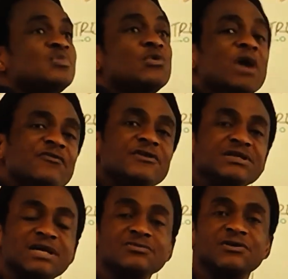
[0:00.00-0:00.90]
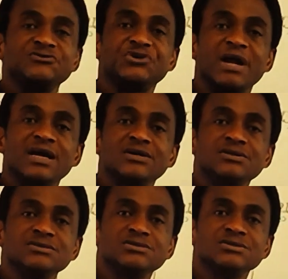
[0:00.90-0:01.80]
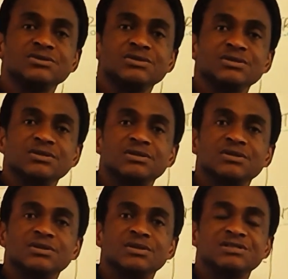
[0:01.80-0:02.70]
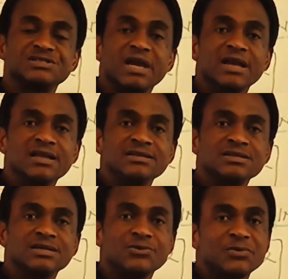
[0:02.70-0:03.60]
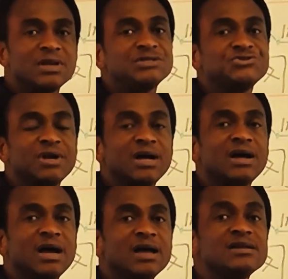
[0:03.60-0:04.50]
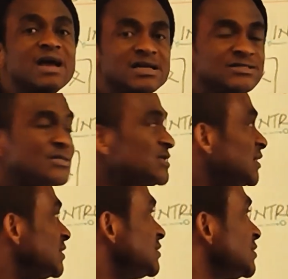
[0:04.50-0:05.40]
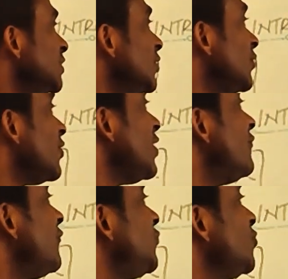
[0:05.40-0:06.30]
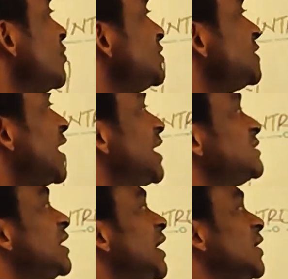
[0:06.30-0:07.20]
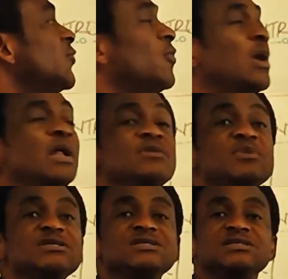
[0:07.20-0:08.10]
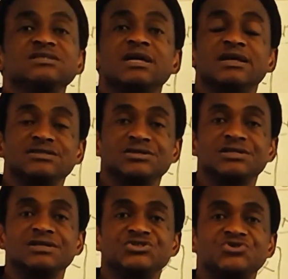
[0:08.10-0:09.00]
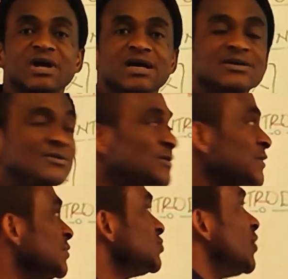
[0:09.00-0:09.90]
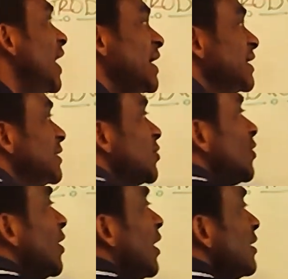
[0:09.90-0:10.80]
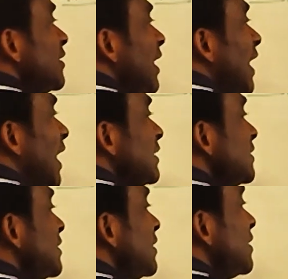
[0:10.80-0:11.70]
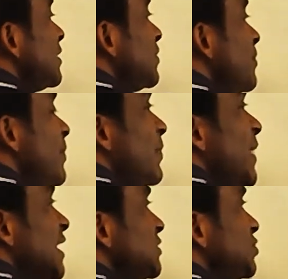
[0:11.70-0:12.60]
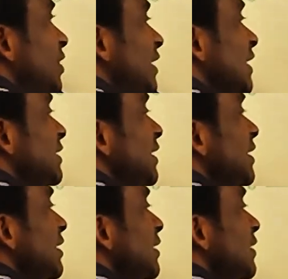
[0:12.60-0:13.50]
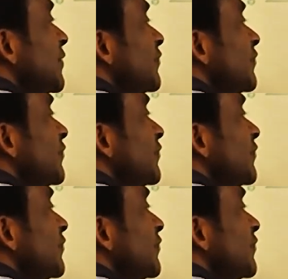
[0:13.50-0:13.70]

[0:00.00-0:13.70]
We have 3 types of triangles: scaling, equilateral, and isosceles. If two sides are equal, it means this is an isosceles triangle. So I can go on and make sure that the